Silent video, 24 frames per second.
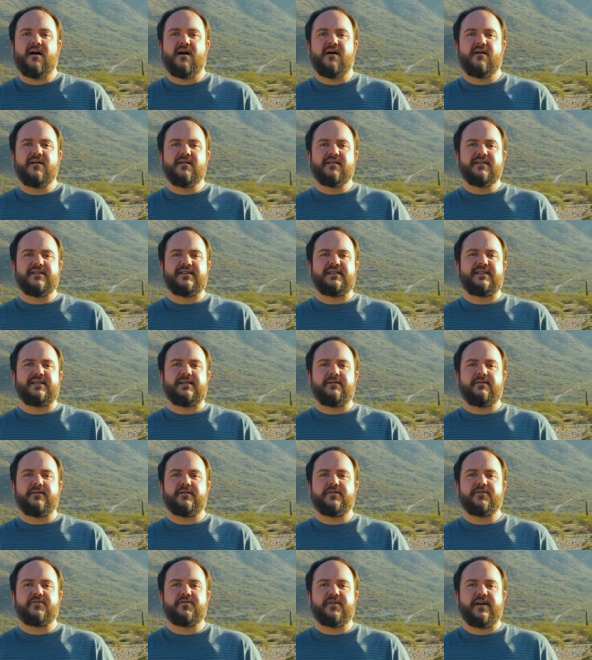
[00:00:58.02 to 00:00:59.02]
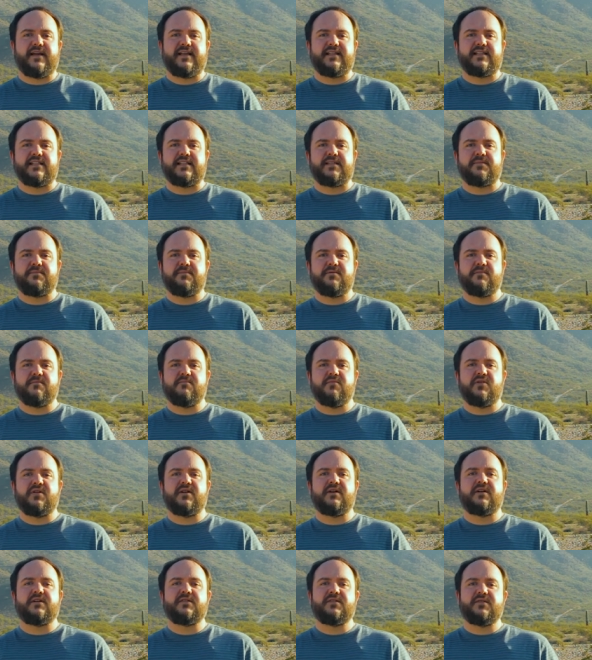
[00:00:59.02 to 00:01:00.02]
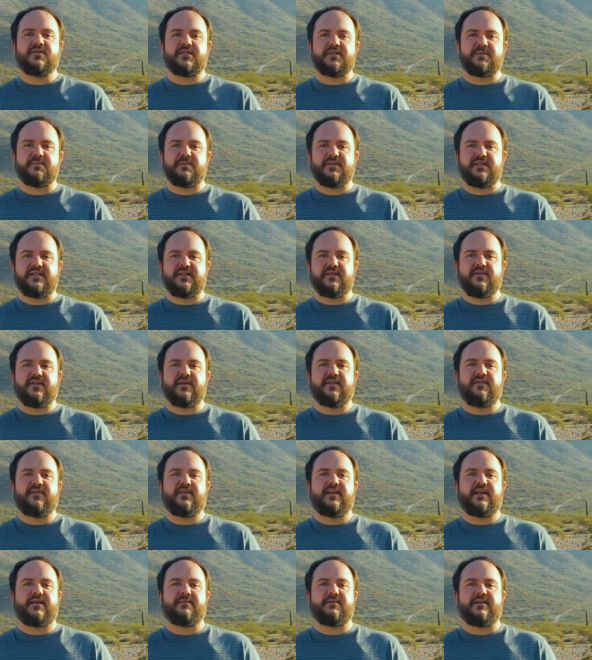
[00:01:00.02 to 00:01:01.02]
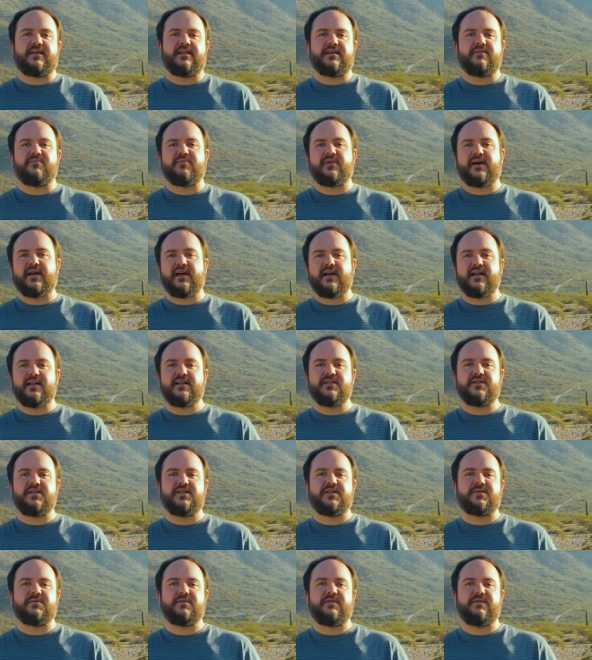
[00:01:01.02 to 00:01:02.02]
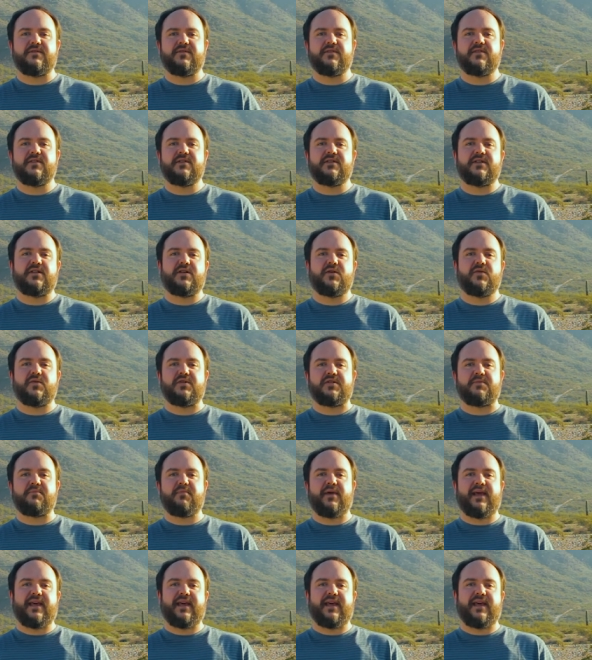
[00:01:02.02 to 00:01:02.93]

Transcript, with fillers: All of the cereal grains belong to a specific family that biologists refer to as